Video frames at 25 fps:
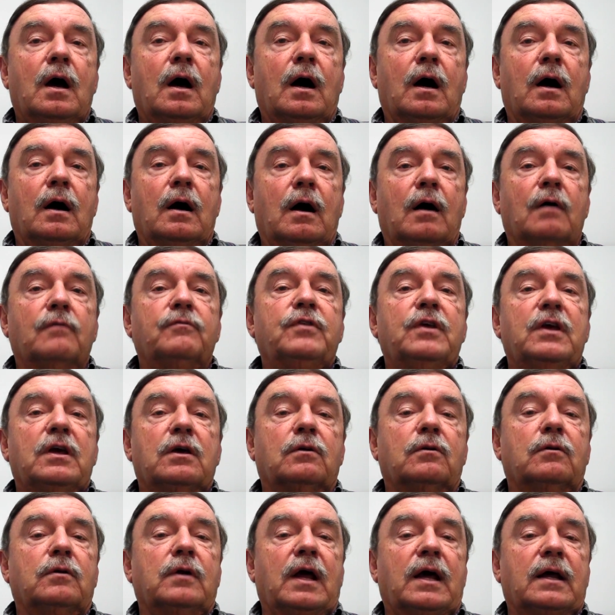of the
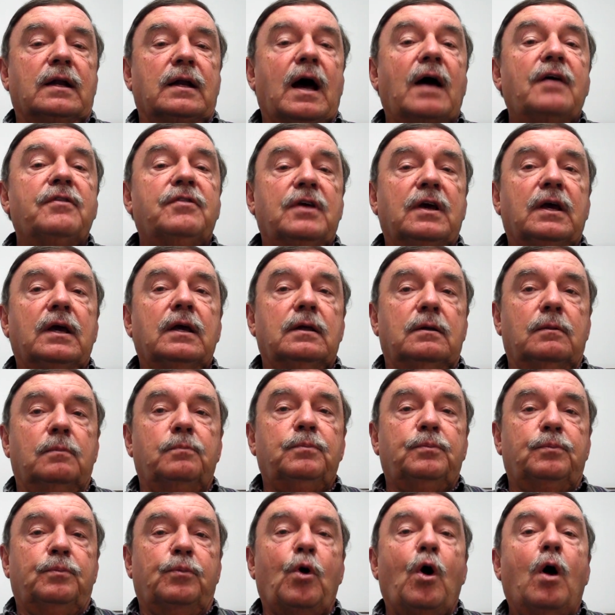internet, I think
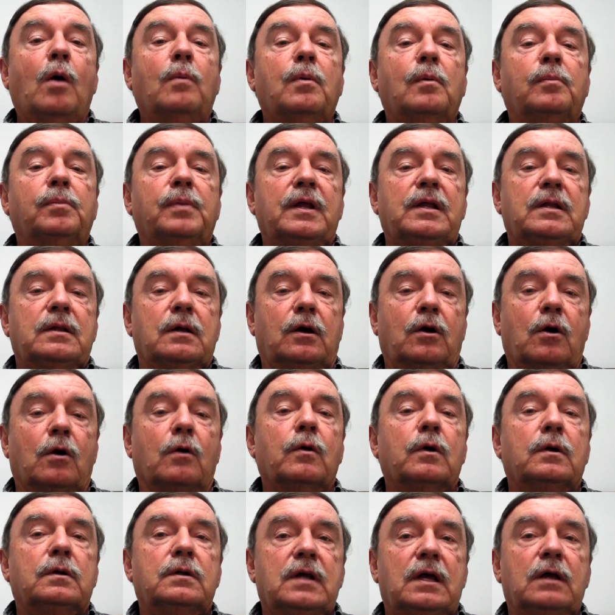probably the
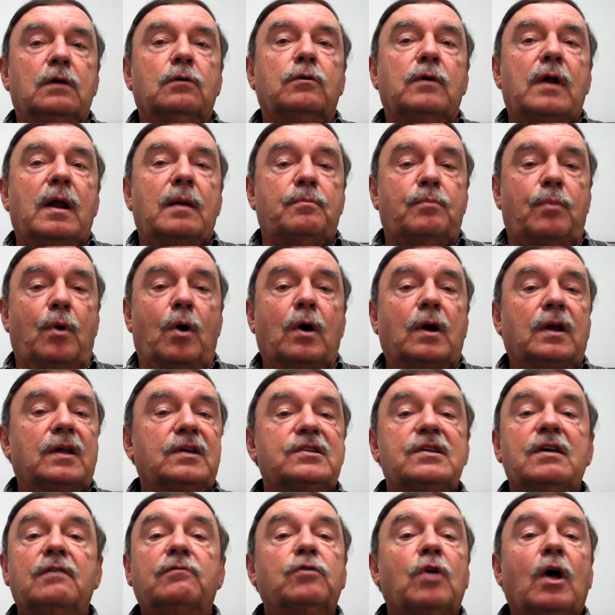current internet
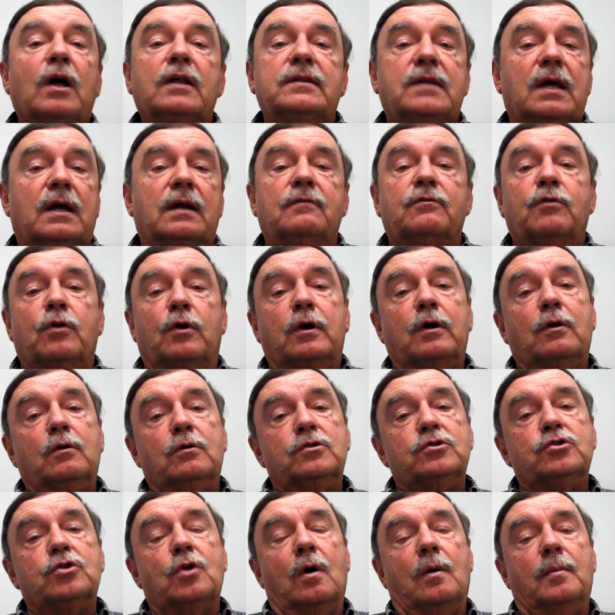bodies have not done a very
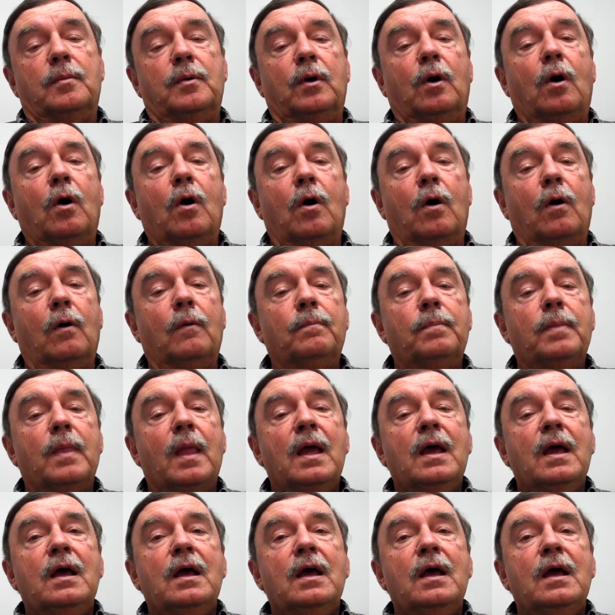good job at all.